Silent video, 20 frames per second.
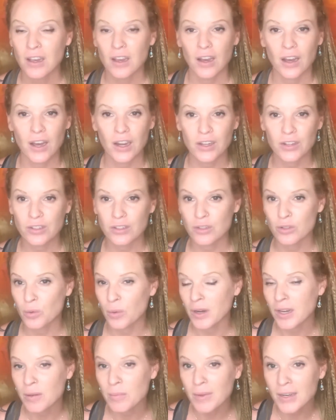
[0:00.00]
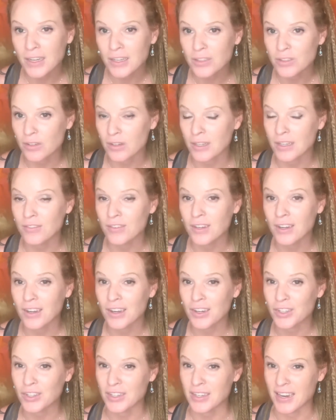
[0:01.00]
120 minutes, or even
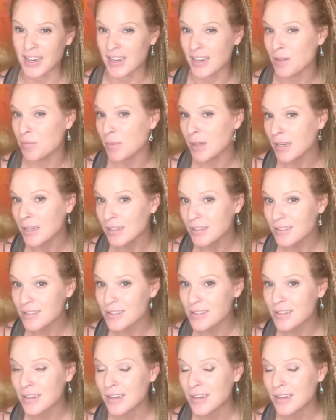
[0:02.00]
180 minutes.